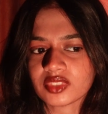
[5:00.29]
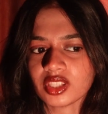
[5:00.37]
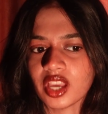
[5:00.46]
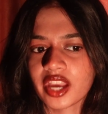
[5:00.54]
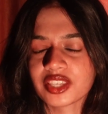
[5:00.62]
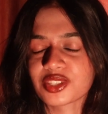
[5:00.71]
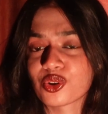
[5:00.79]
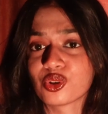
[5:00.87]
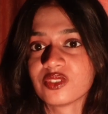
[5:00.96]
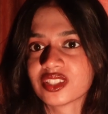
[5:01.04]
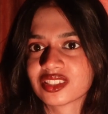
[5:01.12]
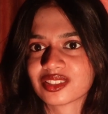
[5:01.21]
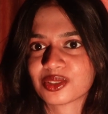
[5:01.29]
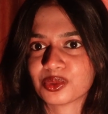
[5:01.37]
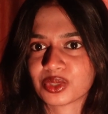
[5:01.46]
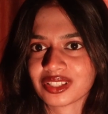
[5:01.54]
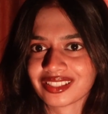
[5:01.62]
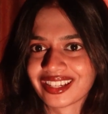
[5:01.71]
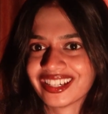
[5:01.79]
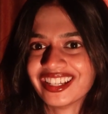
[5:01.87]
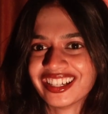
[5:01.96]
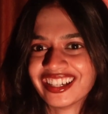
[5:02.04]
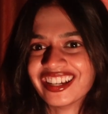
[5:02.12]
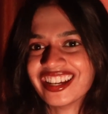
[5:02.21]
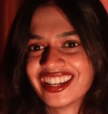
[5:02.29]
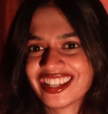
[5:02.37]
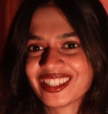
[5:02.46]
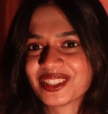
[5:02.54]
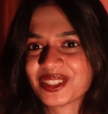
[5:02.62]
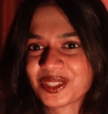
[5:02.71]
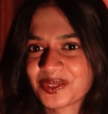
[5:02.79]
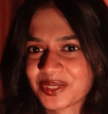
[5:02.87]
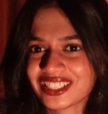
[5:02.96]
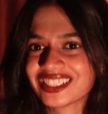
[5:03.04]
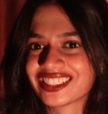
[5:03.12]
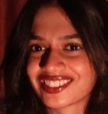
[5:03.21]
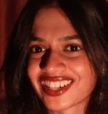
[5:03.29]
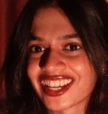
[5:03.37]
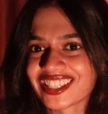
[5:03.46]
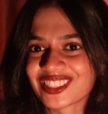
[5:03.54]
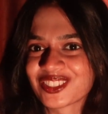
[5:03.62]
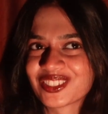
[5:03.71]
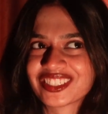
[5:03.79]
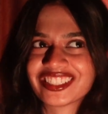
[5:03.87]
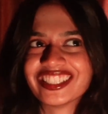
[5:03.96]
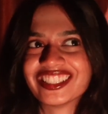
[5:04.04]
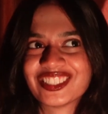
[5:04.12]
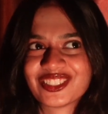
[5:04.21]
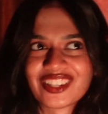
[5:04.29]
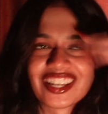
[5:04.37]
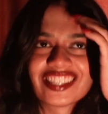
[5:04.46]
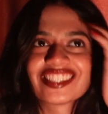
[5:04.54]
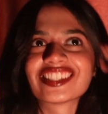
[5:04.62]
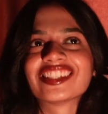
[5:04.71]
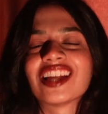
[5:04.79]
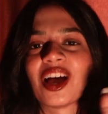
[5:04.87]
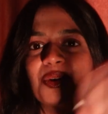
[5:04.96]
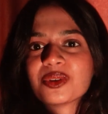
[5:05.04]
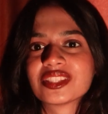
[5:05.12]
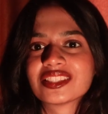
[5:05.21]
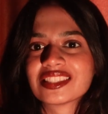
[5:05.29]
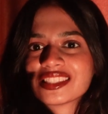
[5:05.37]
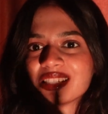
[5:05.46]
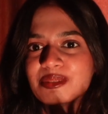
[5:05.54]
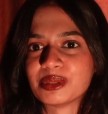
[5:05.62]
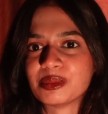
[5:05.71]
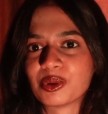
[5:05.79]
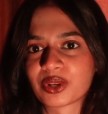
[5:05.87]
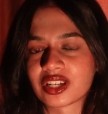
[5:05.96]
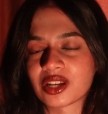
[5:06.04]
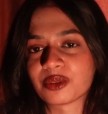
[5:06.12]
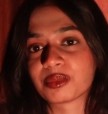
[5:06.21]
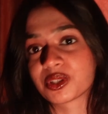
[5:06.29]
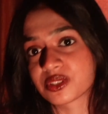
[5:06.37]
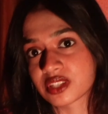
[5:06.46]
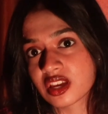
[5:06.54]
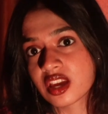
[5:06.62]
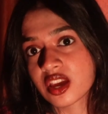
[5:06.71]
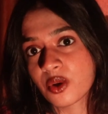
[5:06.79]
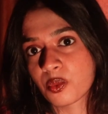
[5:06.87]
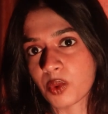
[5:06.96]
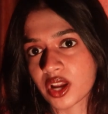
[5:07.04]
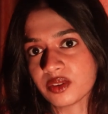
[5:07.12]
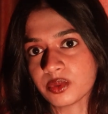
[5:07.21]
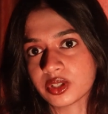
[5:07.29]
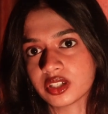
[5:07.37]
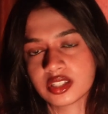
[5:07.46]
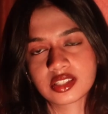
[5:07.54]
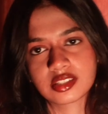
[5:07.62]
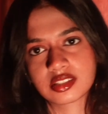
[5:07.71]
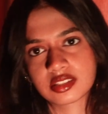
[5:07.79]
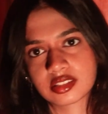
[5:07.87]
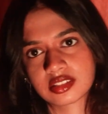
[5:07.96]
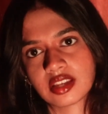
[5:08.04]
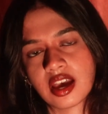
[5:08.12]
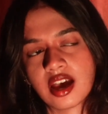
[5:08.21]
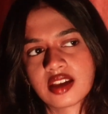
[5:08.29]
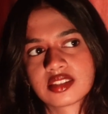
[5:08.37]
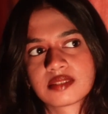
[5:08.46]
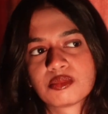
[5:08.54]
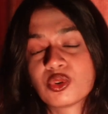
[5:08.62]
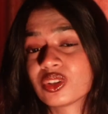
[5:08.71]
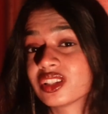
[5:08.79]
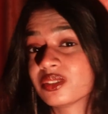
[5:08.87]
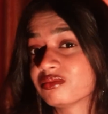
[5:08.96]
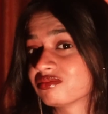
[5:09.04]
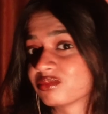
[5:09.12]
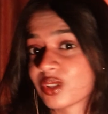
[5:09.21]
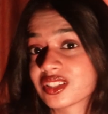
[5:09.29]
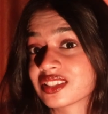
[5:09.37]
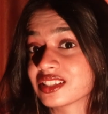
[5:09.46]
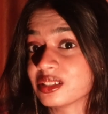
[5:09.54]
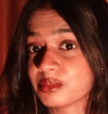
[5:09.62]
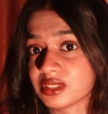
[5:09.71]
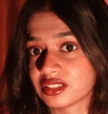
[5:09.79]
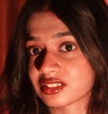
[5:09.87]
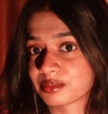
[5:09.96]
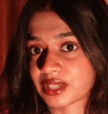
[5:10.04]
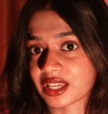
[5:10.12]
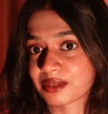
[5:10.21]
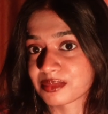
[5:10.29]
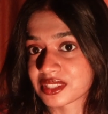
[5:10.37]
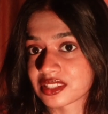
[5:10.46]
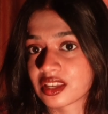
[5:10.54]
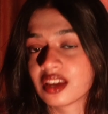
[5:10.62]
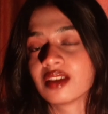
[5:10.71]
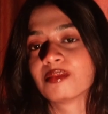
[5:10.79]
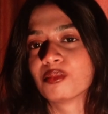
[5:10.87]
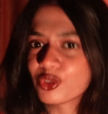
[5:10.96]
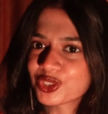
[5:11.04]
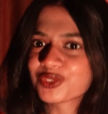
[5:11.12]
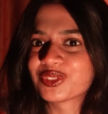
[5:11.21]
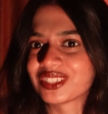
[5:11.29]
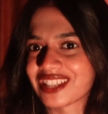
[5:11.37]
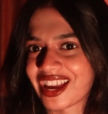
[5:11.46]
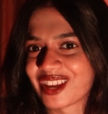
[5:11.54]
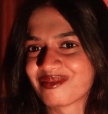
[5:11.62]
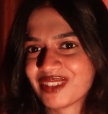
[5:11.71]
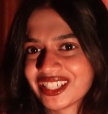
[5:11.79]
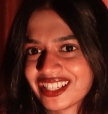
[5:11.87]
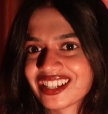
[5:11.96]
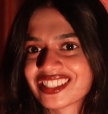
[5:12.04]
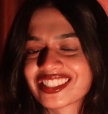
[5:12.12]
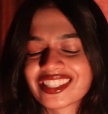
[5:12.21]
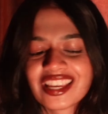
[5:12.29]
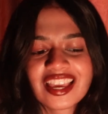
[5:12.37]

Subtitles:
I just always Google that is this word stressed or is it unstressed, and how is the syllable broken down, because one word has more than one syllable sometimes. Most of the time it does.